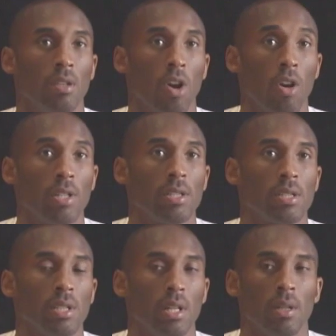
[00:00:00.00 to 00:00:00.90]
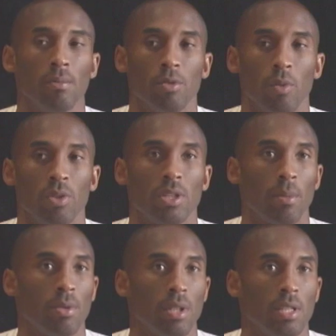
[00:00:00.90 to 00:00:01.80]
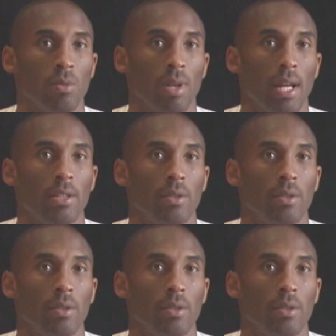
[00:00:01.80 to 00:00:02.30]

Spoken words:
artist, between what Shepard does and what I do.